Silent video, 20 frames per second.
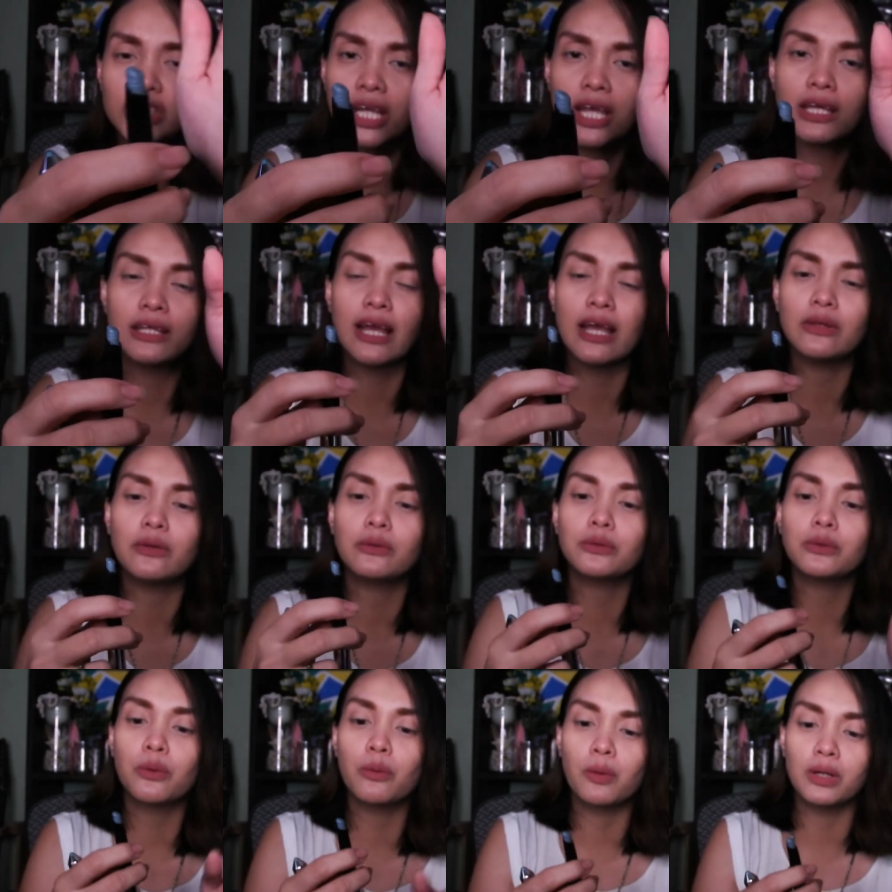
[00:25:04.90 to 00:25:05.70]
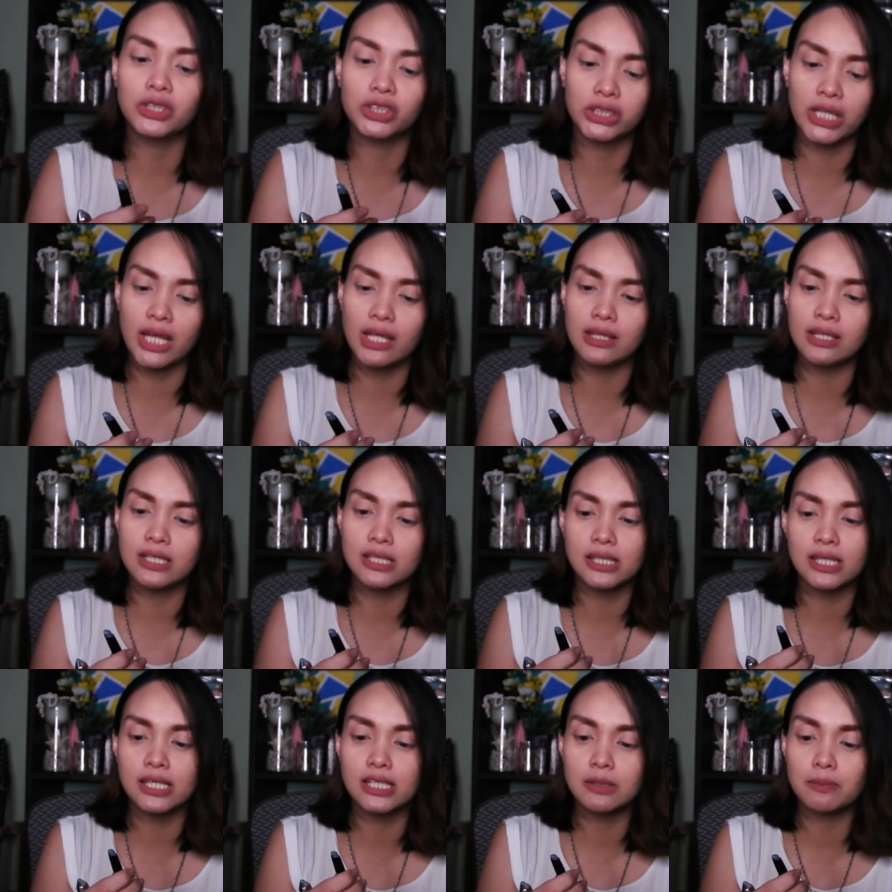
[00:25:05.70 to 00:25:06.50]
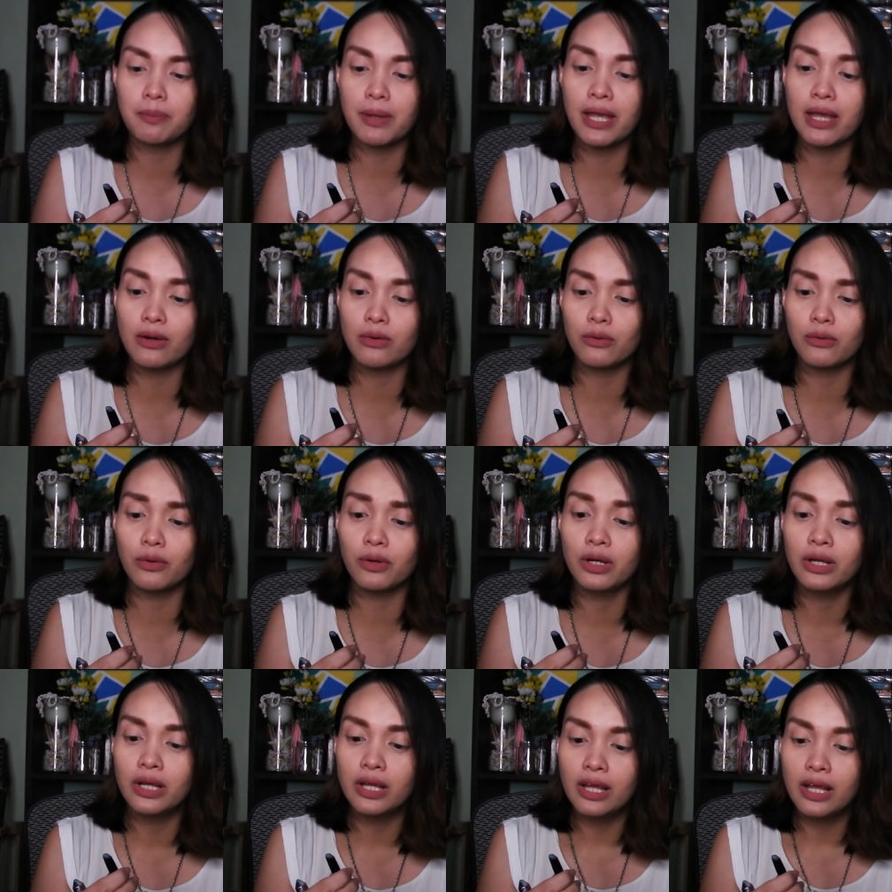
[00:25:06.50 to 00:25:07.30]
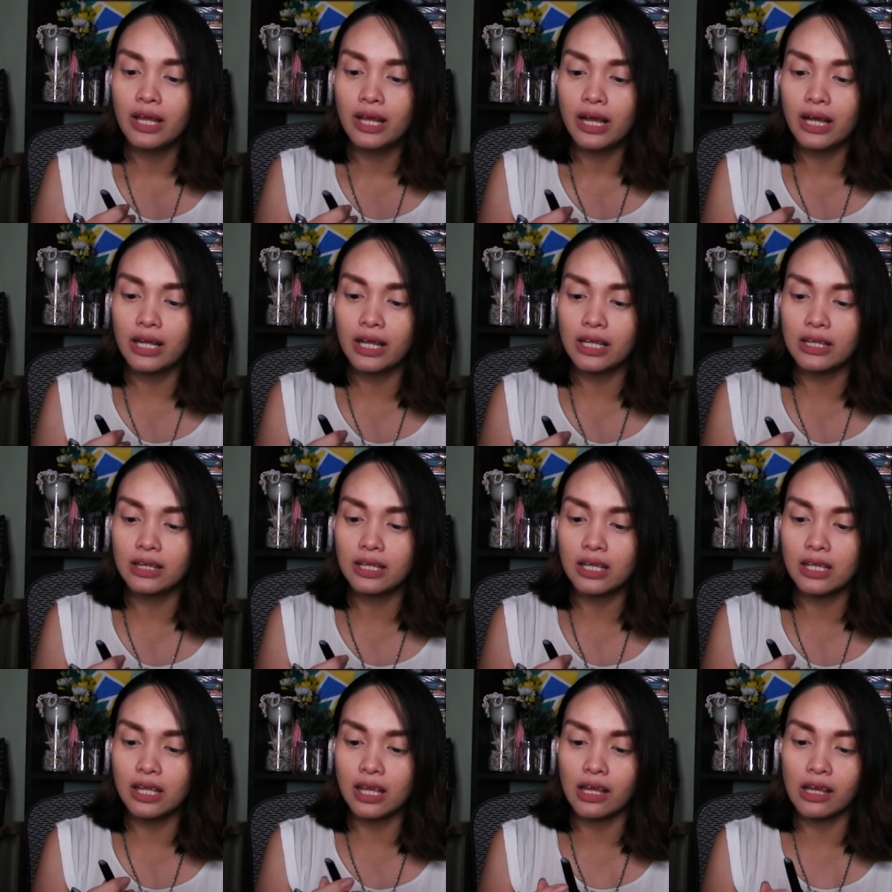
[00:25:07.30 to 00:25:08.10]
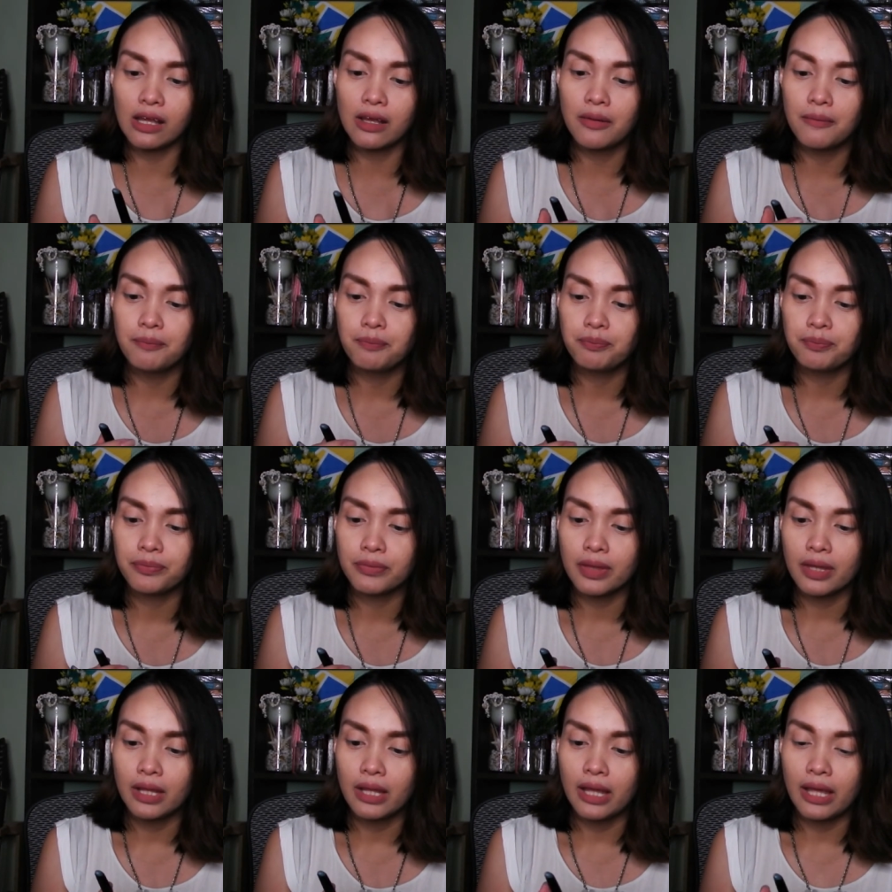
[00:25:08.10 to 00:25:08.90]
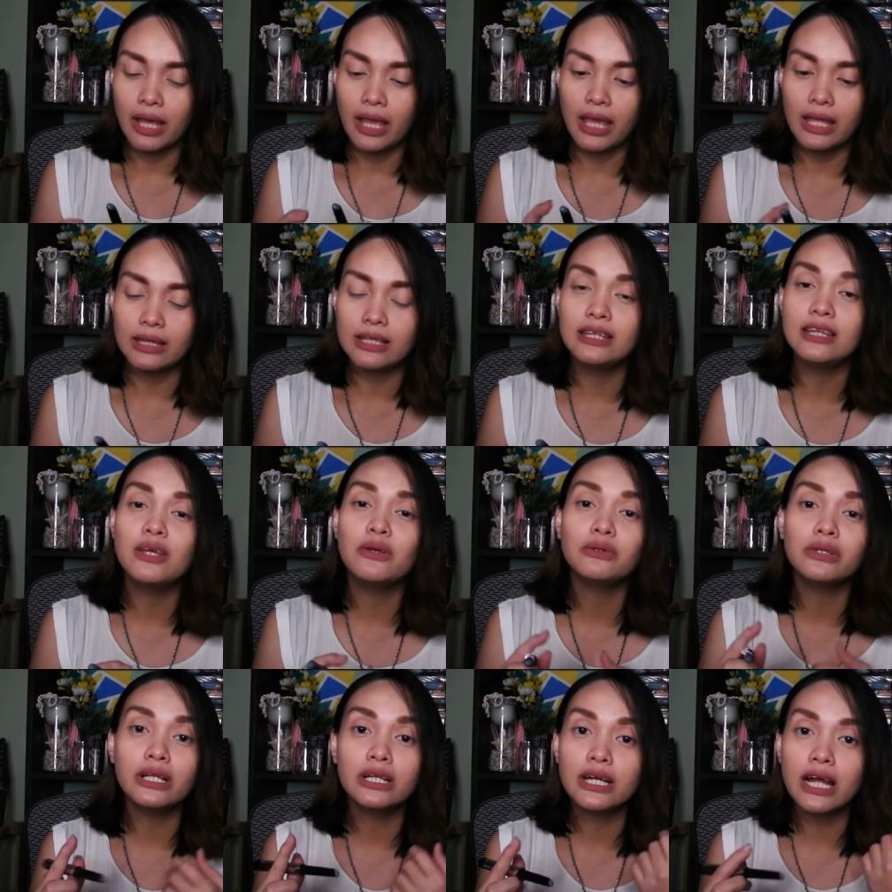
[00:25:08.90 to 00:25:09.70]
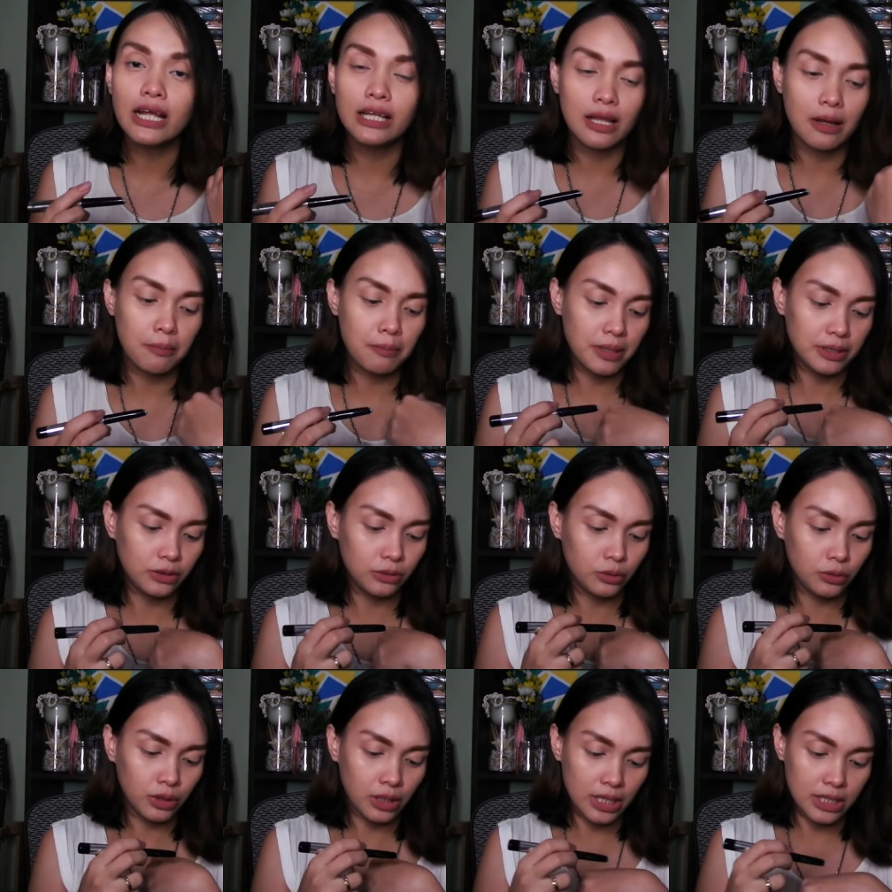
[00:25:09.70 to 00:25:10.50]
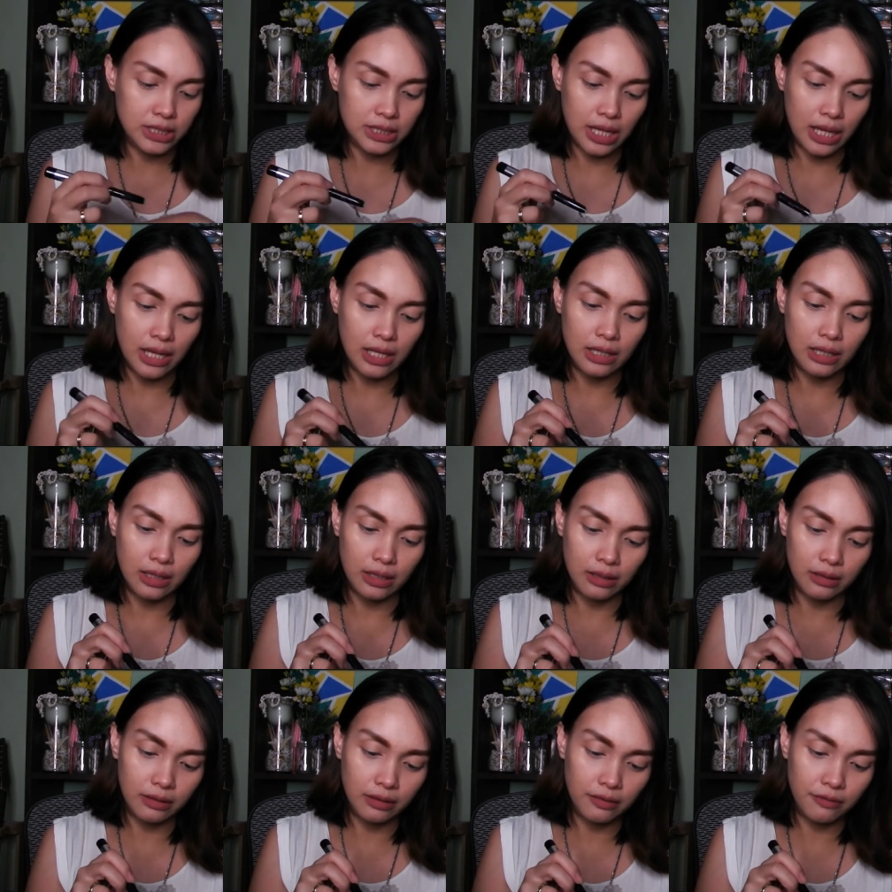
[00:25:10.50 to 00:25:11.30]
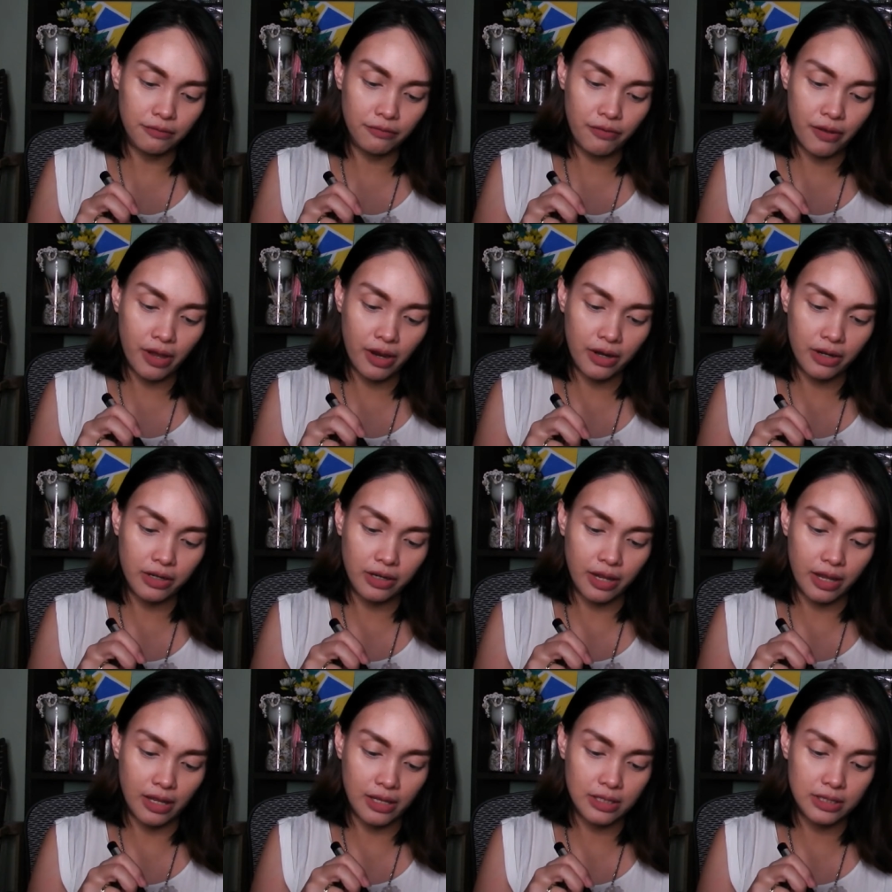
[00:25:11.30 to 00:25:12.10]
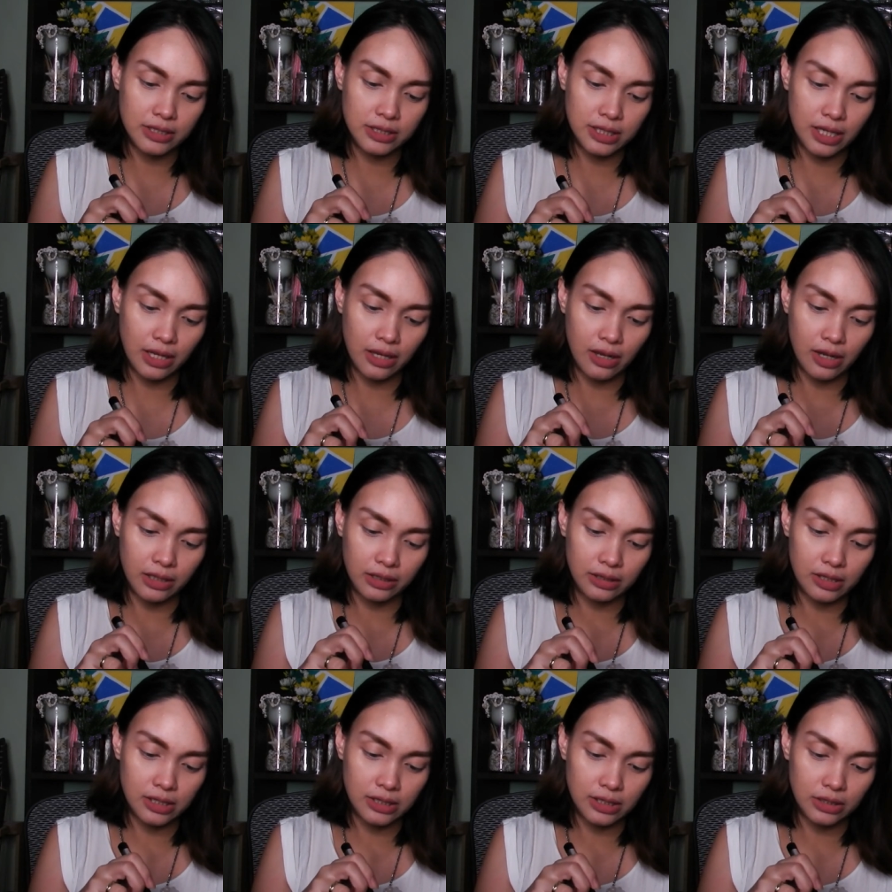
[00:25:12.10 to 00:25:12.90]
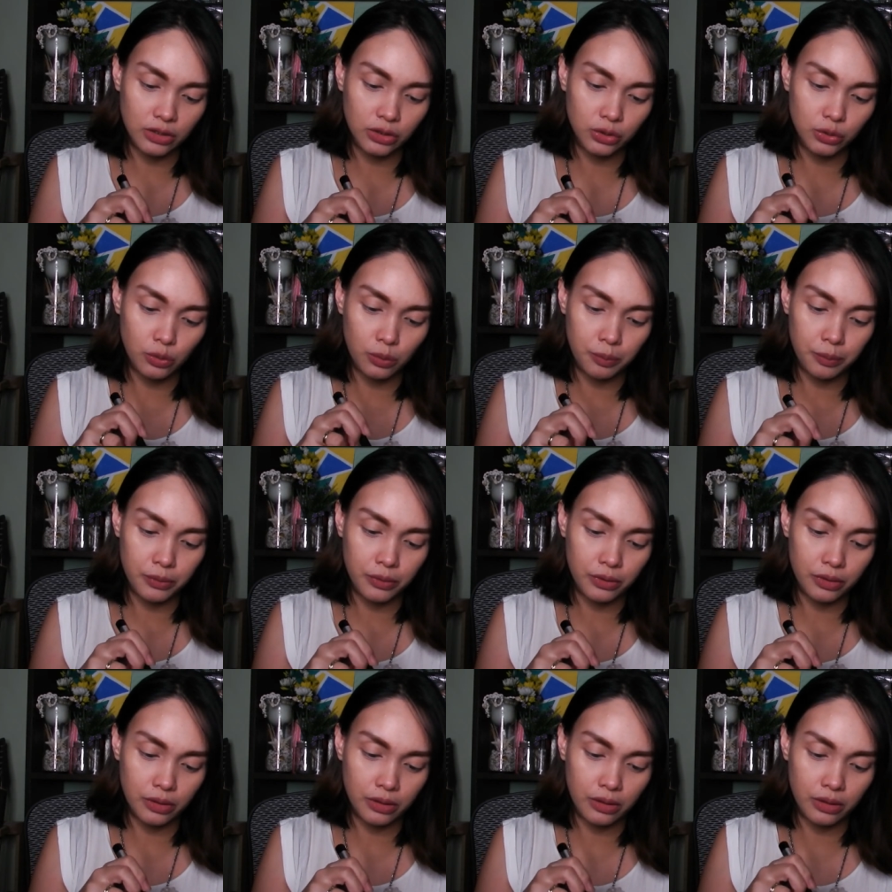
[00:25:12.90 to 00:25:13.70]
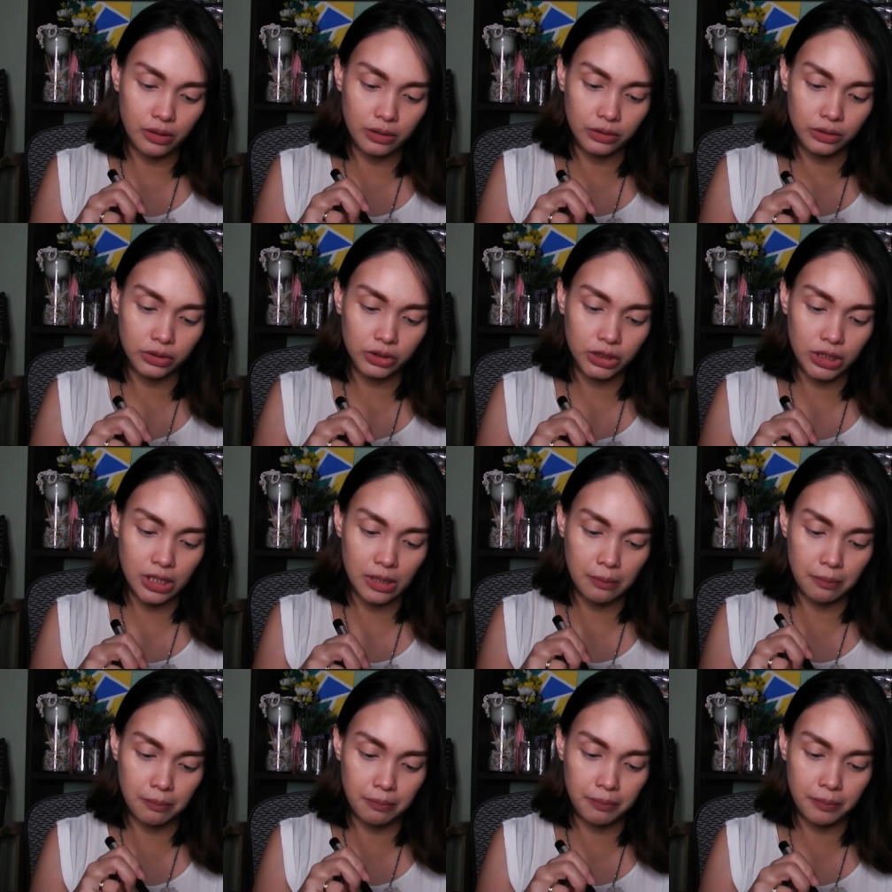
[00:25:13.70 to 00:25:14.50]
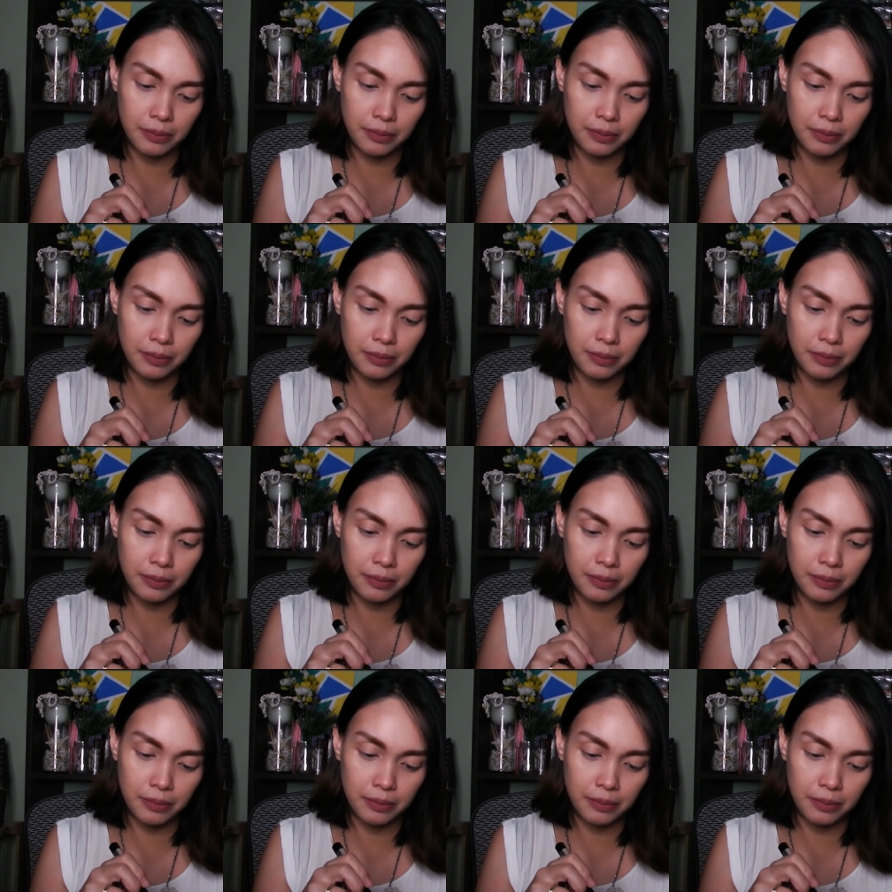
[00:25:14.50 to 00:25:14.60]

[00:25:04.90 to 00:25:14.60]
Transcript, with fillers: shade. I don't know what shade this is. Pero, ang ganda niya. And hindi ko talaga alam ba't ito nakasale. In fairness, I got this at super cheap.